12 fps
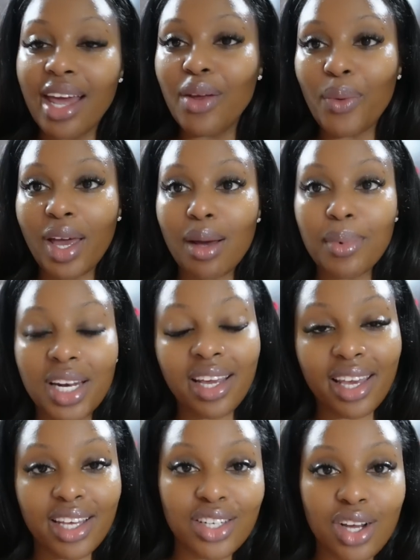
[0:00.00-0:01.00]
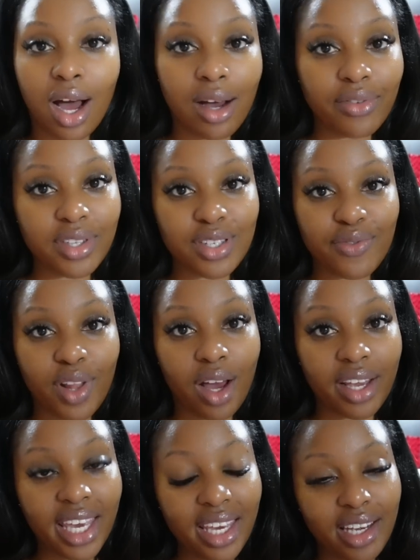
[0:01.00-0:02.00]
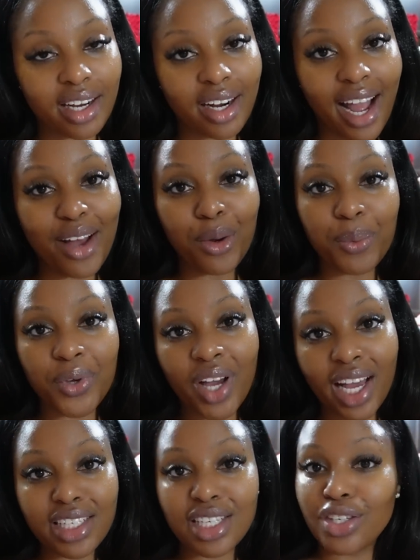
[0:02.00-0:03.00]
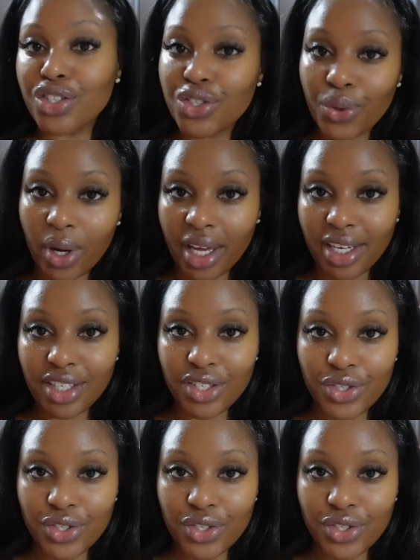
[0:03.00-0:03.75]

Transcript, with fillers: Anyway, I'm gonna end off this vlog here. I hope you guys enjoyed.